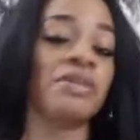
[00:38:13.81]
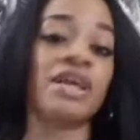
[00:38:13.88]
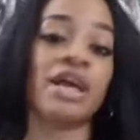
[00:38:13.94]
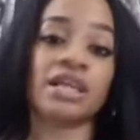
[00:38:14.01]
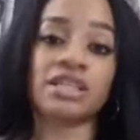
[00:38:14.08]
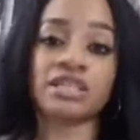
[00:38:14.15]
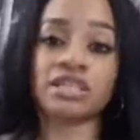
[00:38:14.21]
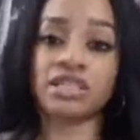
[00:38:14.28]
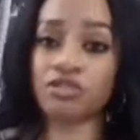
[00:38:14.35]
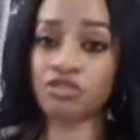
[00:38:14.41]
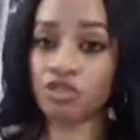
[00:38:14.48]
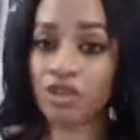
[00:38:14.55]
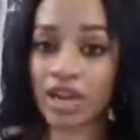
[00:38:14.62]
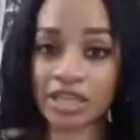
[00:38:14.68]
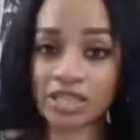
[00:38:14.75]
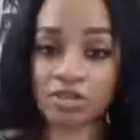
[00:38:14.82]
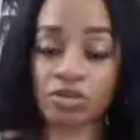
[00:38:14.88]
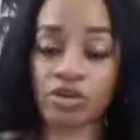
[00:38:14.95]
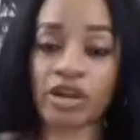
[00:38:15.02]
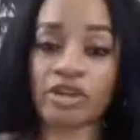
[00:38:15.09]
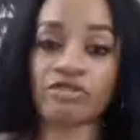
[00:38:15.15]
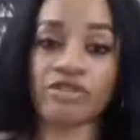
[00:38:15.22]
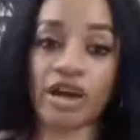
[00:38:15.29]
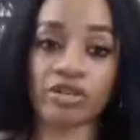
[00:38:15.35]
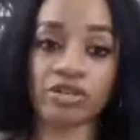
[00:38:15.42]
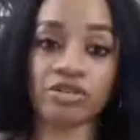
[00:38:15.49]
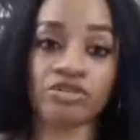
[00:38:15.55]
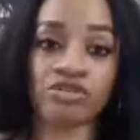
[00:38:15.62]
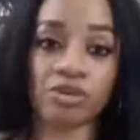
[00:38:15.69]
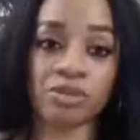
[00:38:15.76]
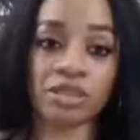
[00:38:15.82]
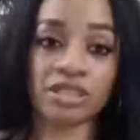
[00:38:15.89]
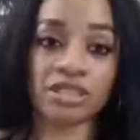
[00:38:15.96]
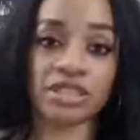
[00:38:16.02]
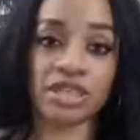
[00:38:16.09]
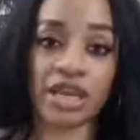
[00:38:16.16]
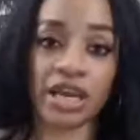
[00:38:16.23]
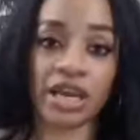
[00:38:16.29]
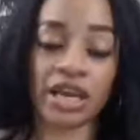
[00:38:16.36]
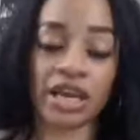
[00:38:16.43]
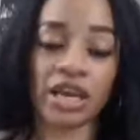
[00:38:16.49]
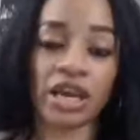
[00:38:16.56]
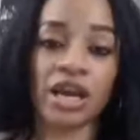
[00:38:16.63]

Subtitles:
And listen, if you got some great value from this today,